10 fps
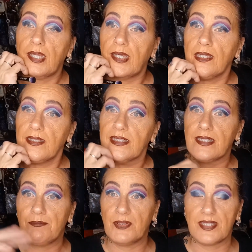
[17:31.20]

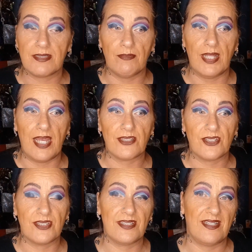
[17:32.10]
and put on some
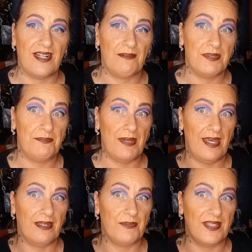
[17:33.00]
lashes, and I'll be back
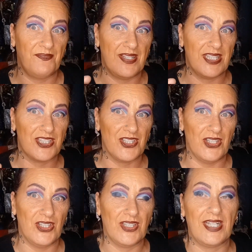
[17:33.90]
with the finished
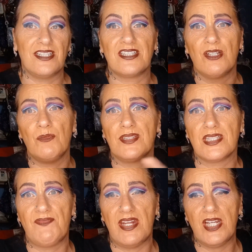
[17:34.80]
look. I just don't want
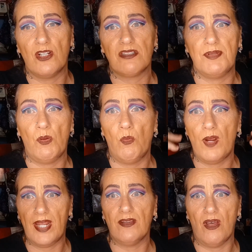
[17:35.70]
this video to be
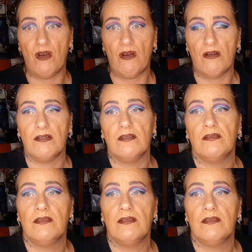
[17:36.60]
way long.